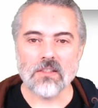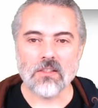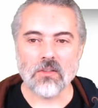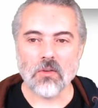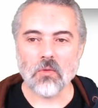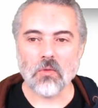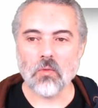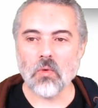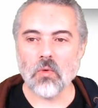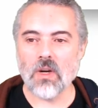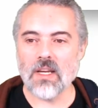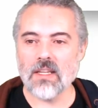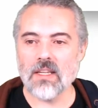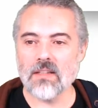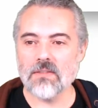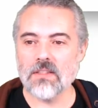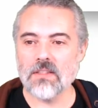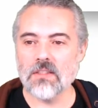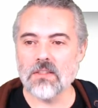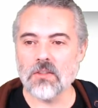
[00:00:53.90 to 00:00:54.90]
So what I
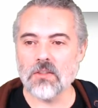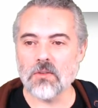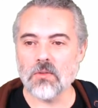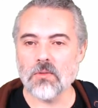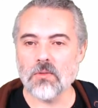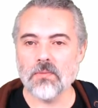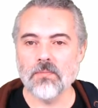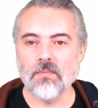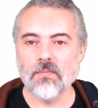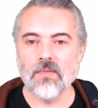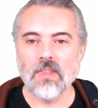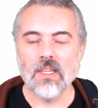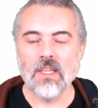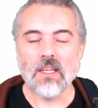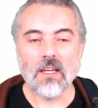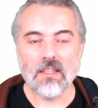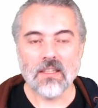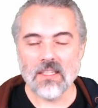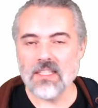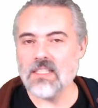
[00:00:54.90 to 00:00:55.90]
have to do
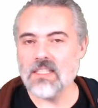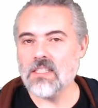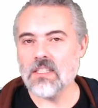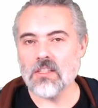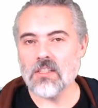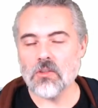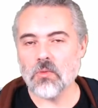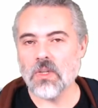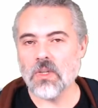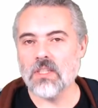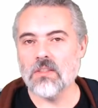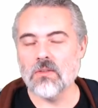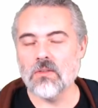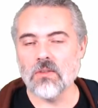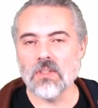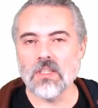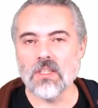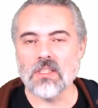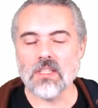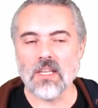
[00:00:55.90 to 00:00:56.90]
and the easiest way to
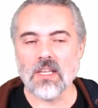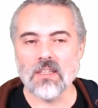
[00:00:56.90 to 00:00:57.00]
do this,